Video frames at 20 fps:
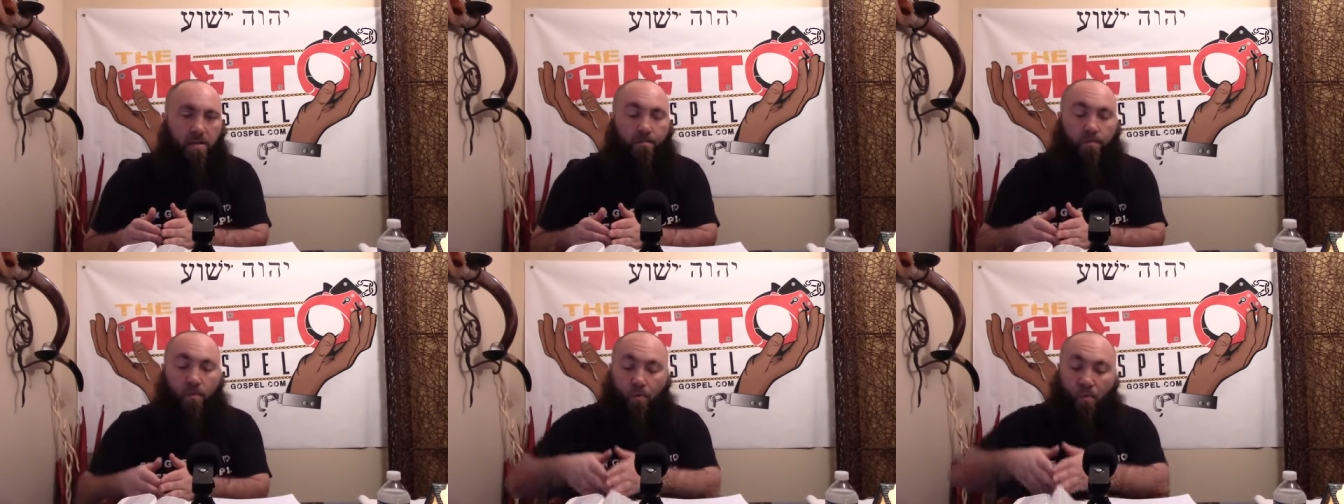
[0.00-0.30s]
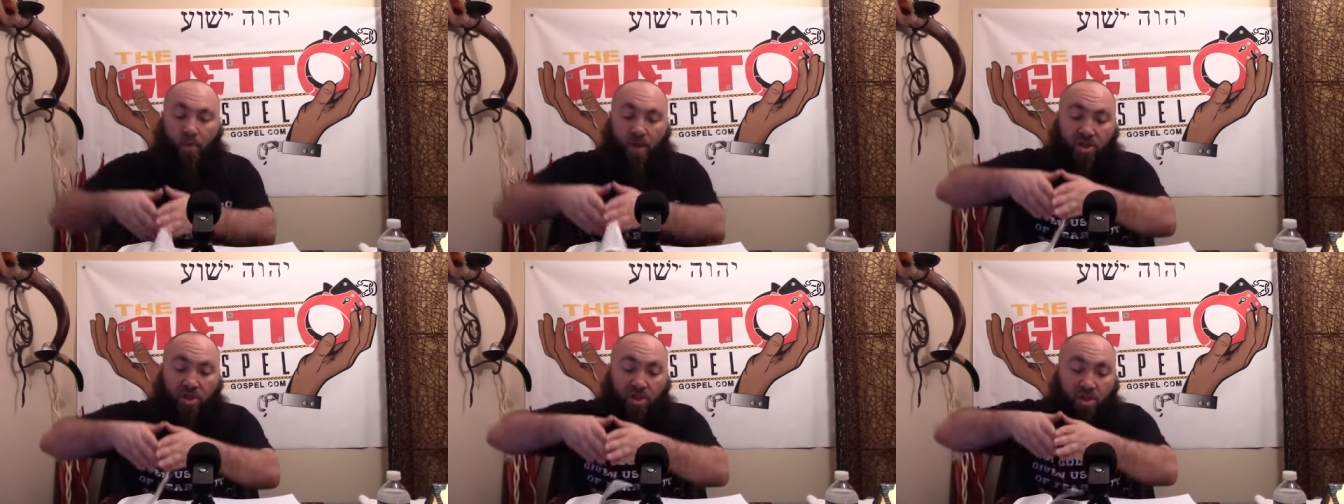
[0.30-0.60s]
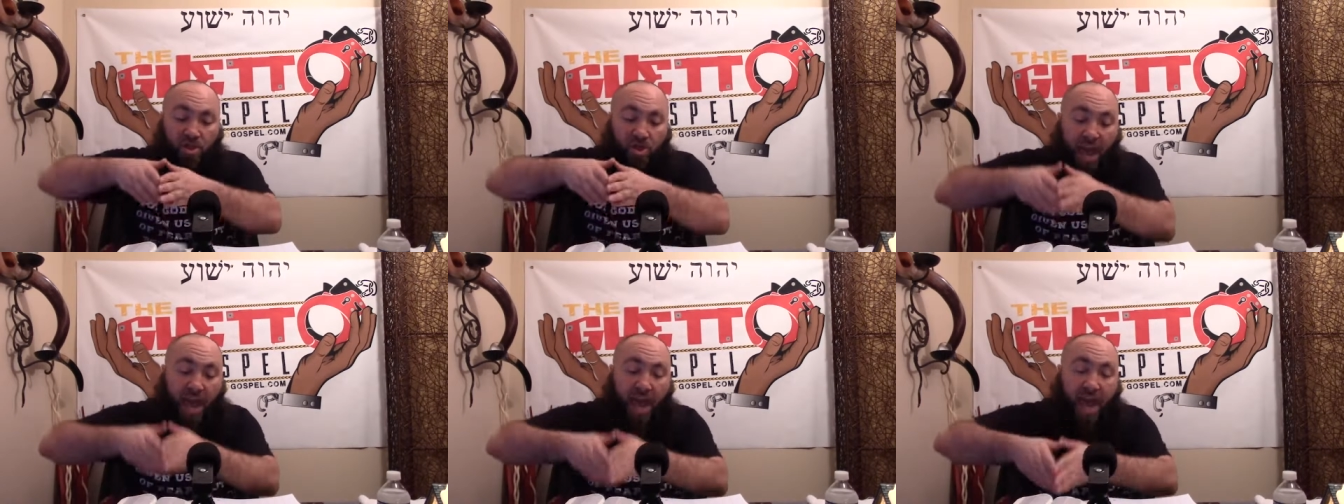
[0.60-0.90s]
But
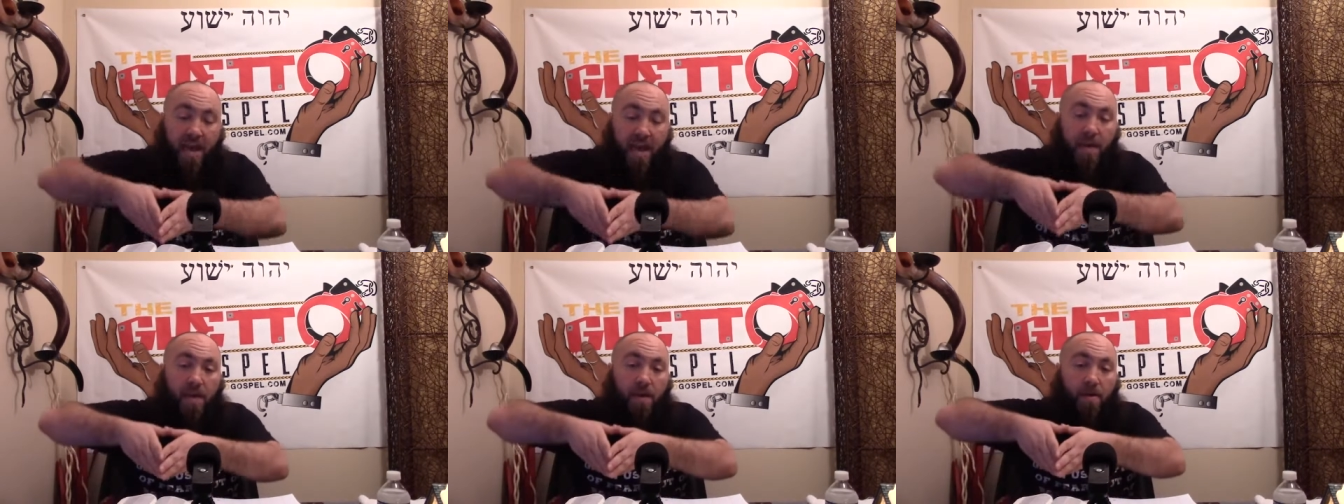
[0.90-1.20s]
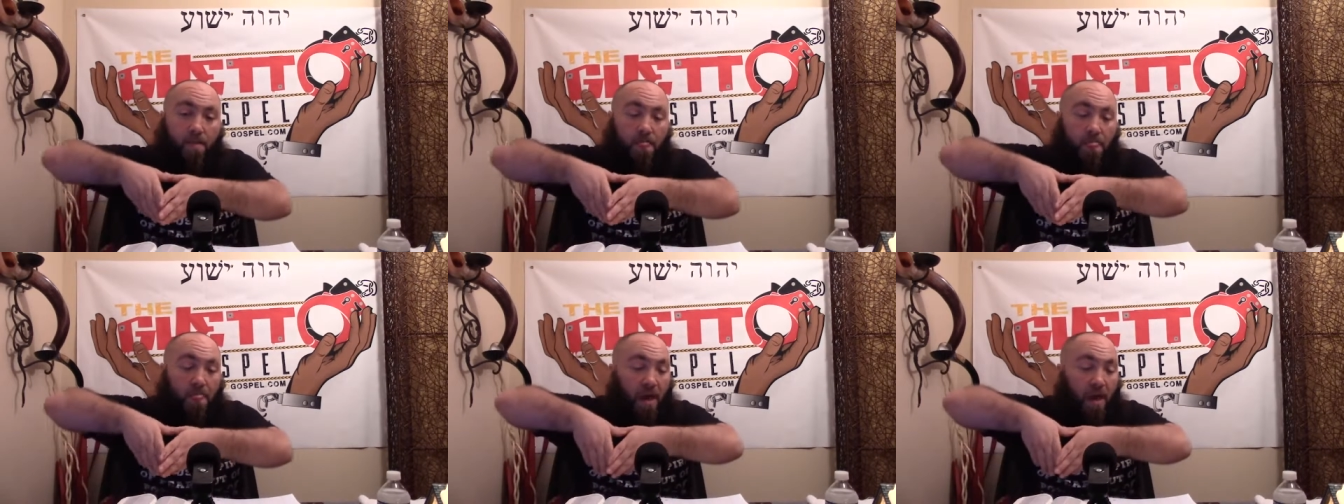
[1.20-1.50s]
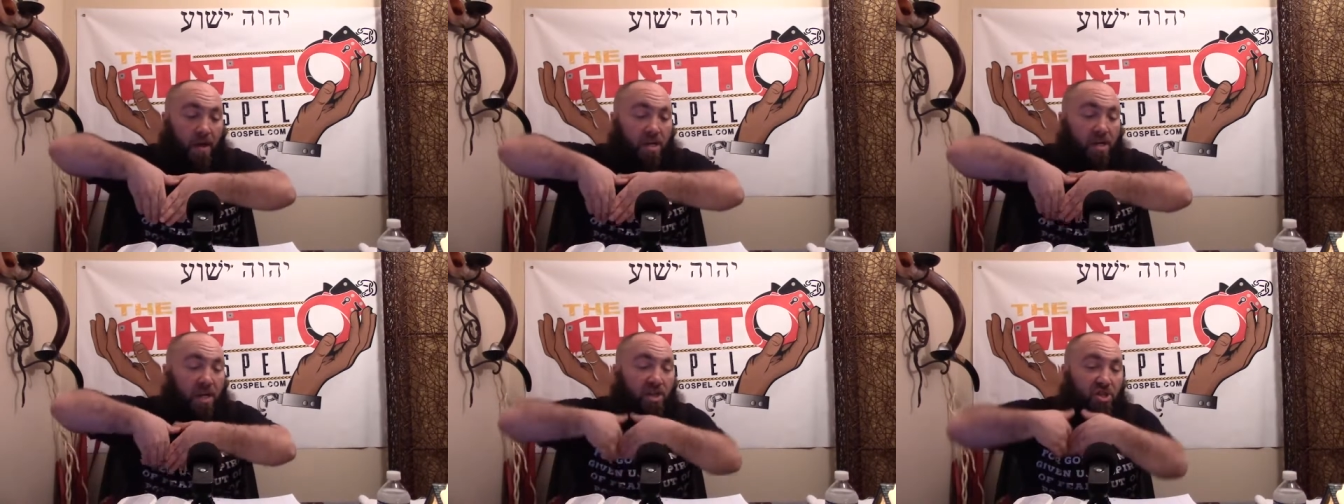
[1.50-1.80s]
when they
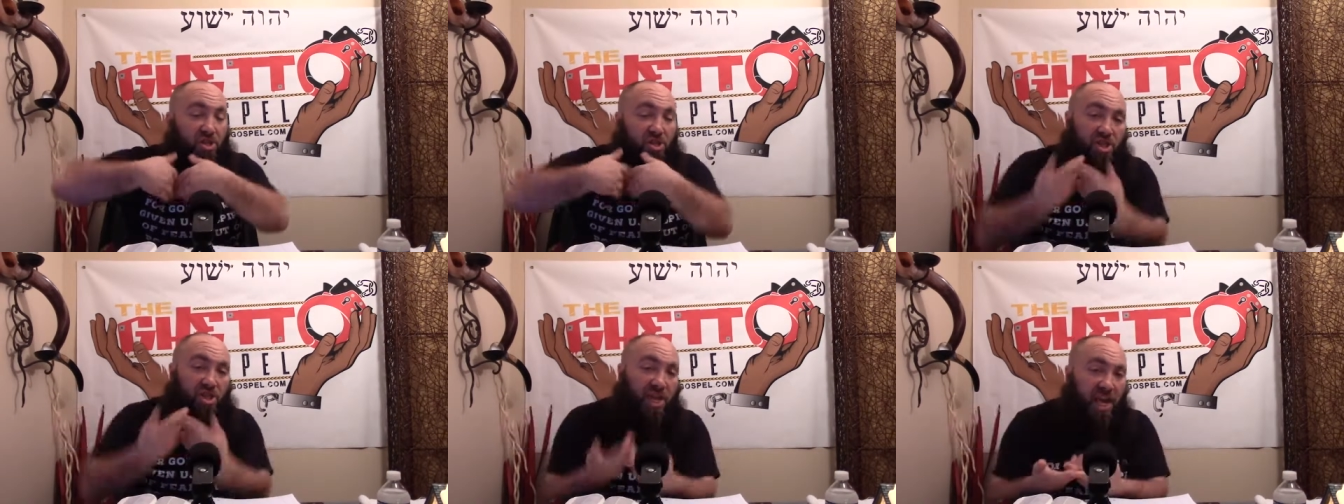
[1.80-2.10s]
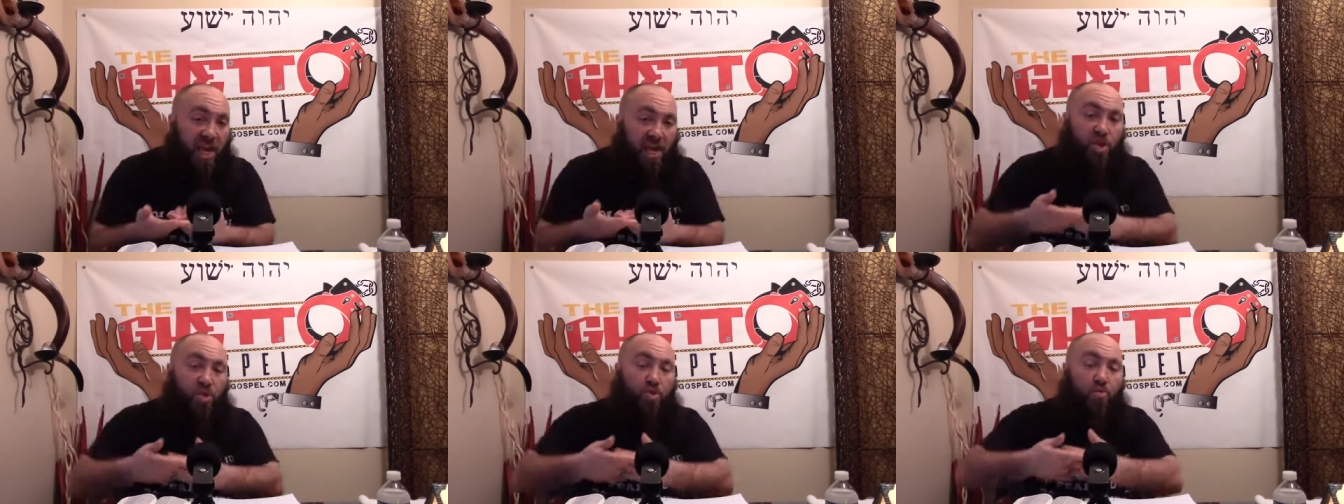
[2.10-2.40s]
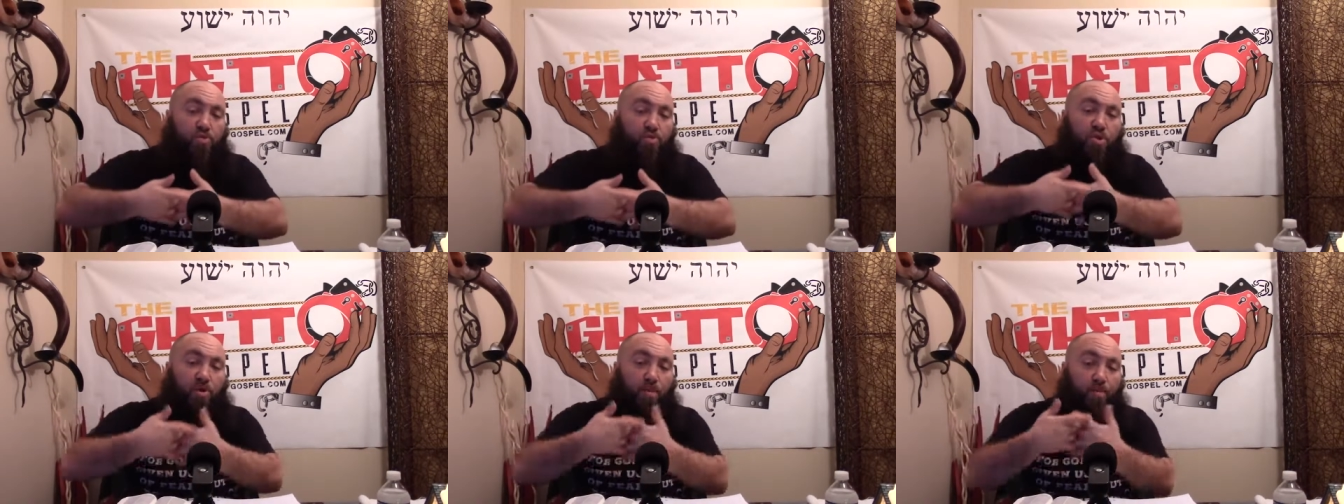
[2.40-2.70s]

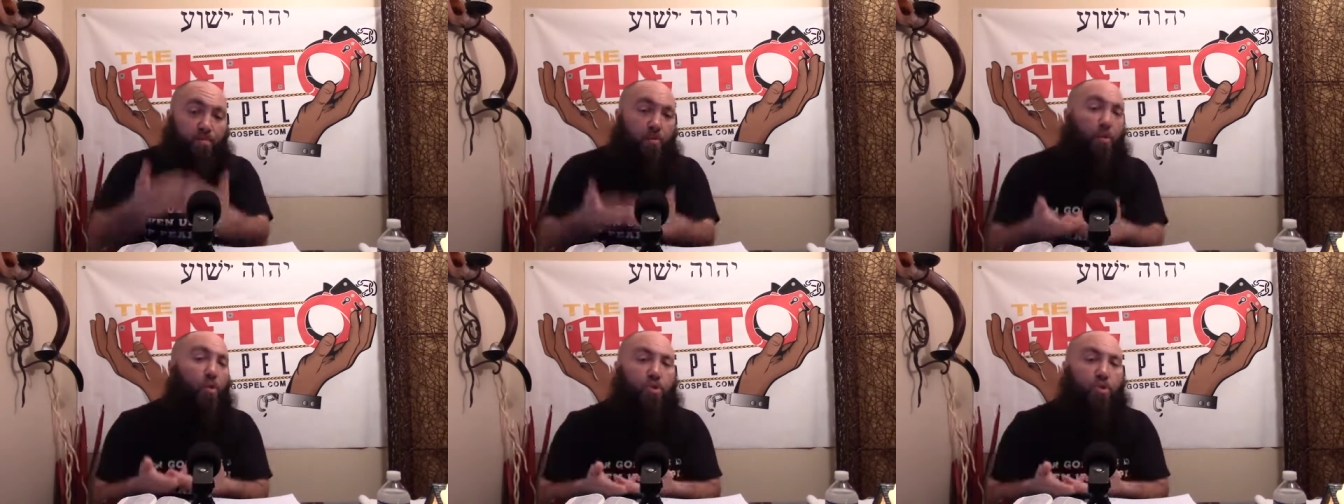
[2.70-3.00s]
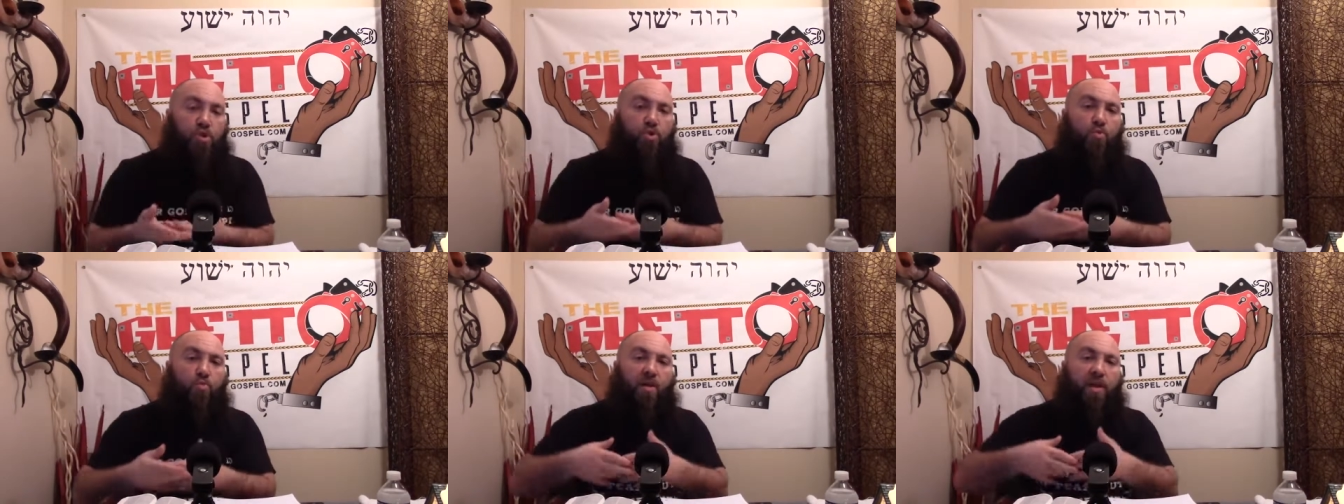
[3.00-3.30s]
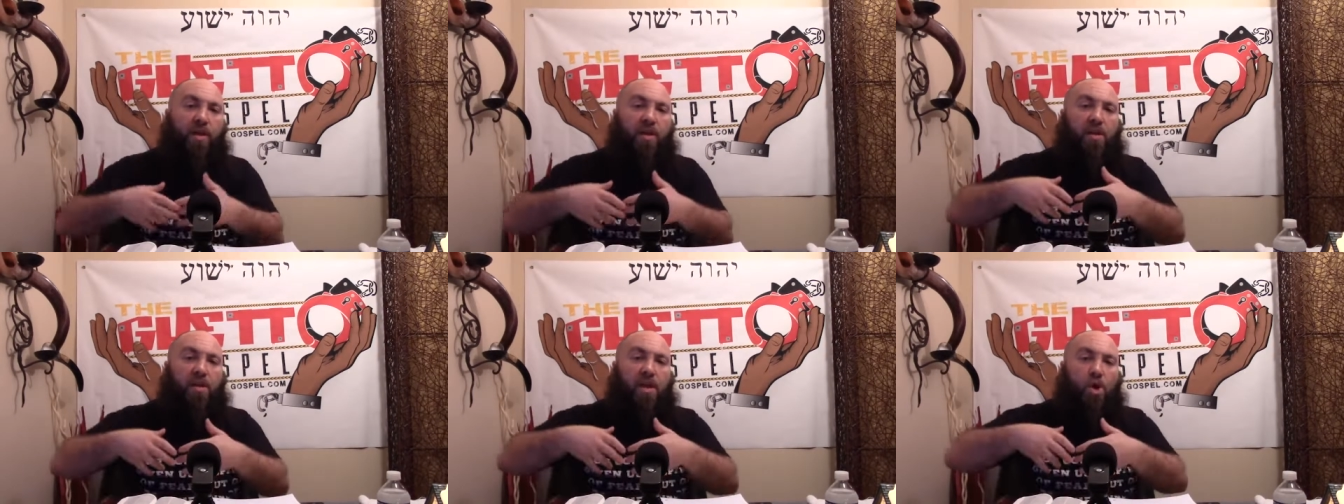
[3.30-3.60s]
continue to pull you
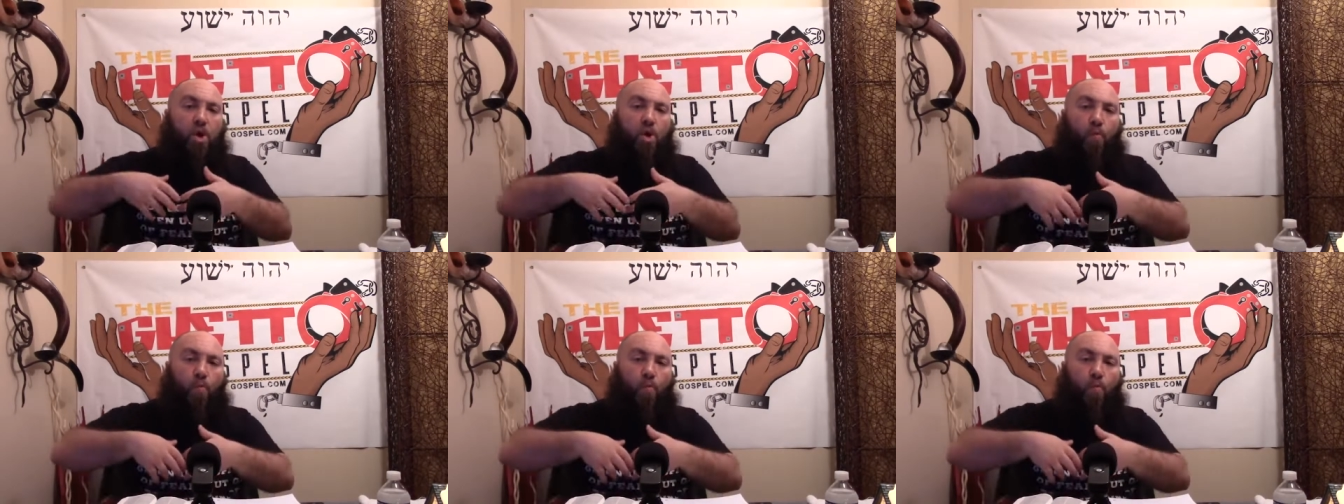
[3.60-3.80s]
in